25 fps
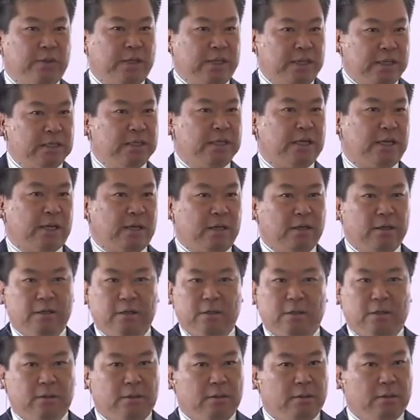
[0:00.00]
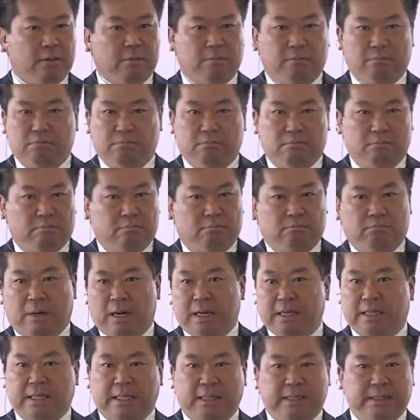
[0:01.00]
India,
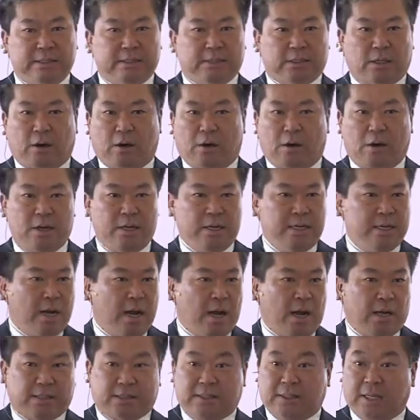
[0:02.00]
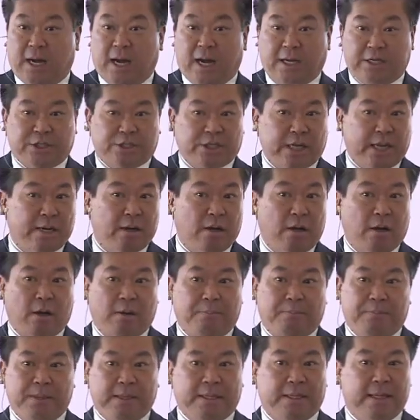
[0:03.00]
monkeys are not touched at all
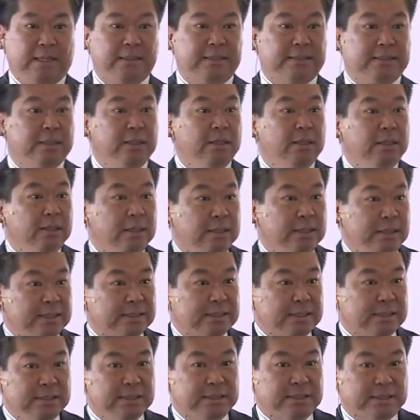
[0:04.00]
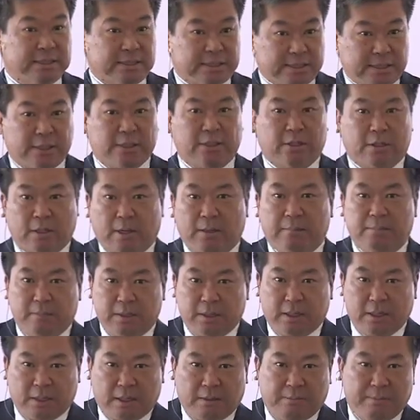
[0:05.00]
because it's considered
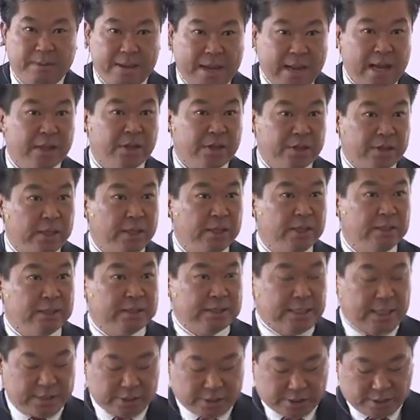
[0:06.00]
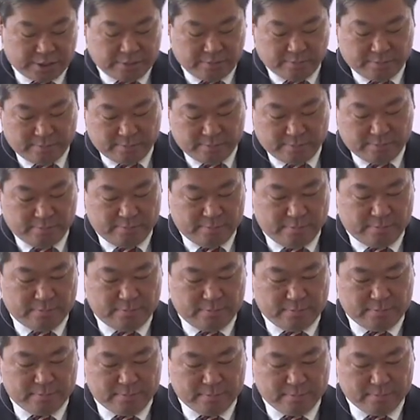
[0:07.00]
a, a bad thing to touch them.
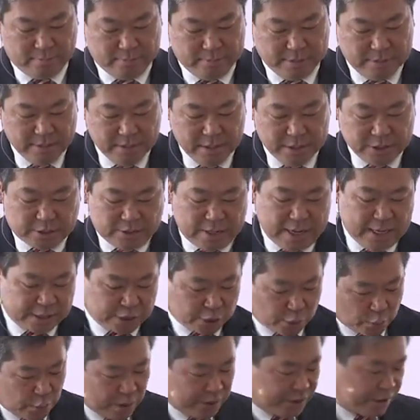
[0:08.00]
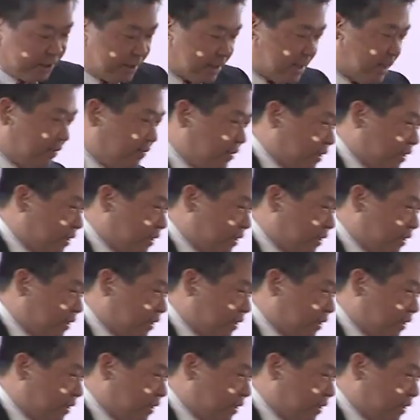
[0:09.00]
So as Christians living